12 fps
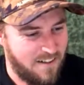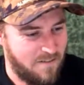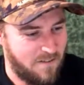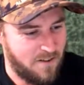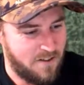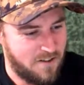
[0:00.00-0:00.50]

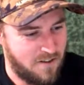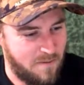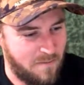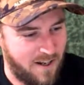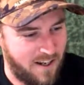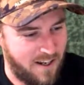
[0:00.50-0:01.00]
First
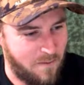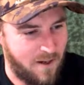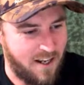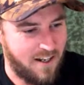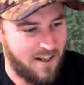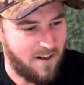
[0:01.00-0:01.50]
stream out, and
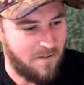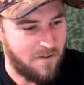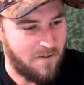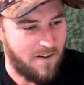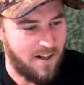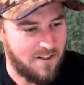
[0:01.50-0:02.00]
I'm handing
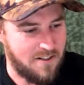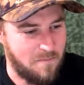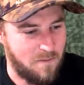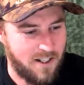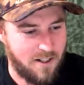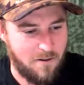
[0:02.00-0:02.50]
over the reins
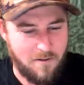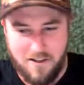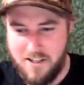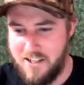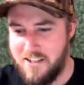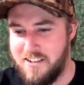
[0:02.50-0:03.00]
to Blake
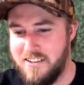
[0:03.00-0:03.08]
already.